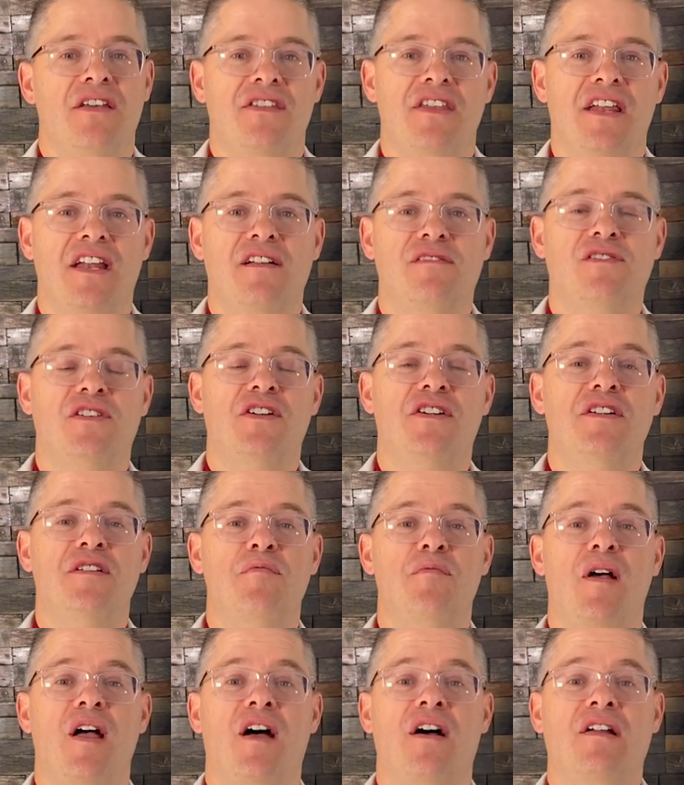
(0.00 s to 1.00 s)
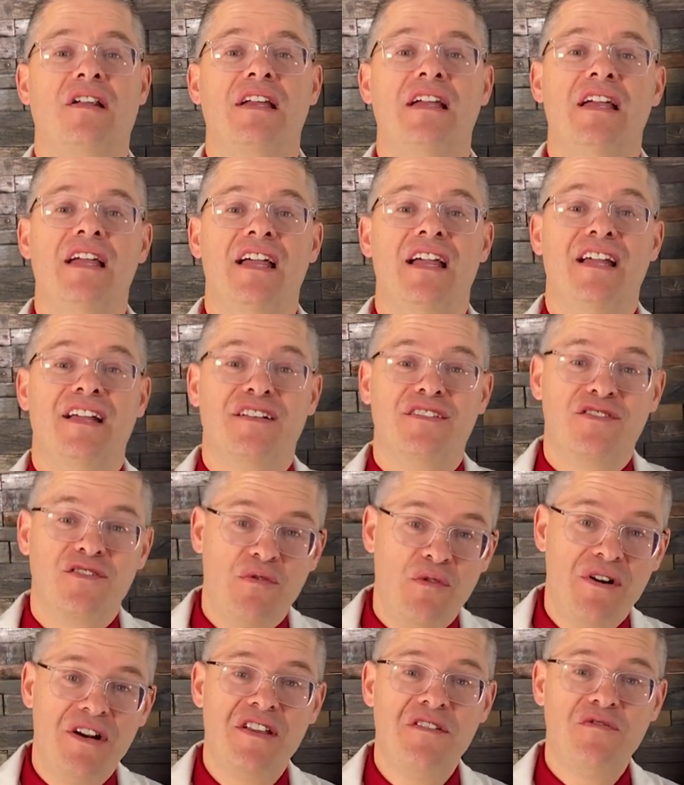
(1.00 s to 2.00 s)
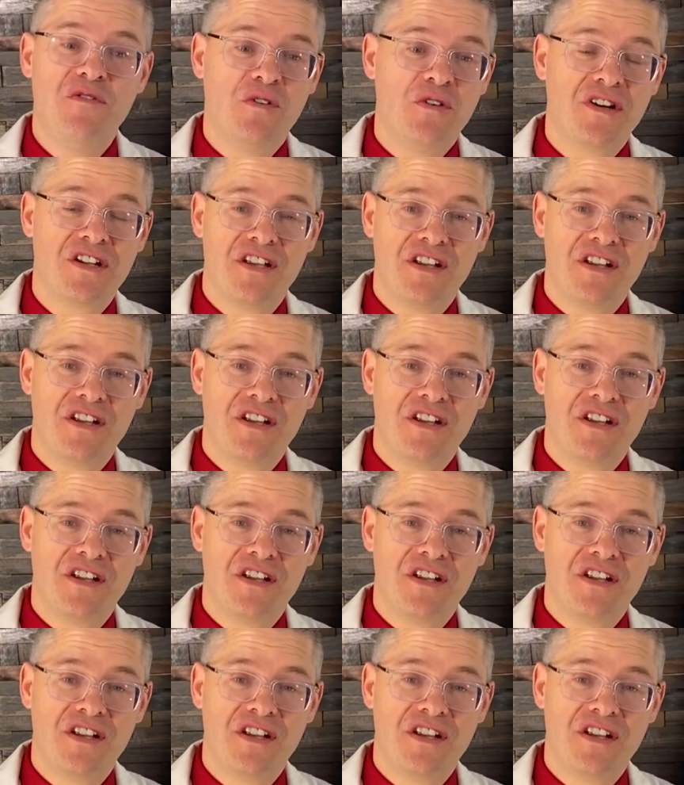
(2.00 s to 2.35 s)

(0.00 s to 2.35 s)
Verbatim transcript: that I've learned about in 24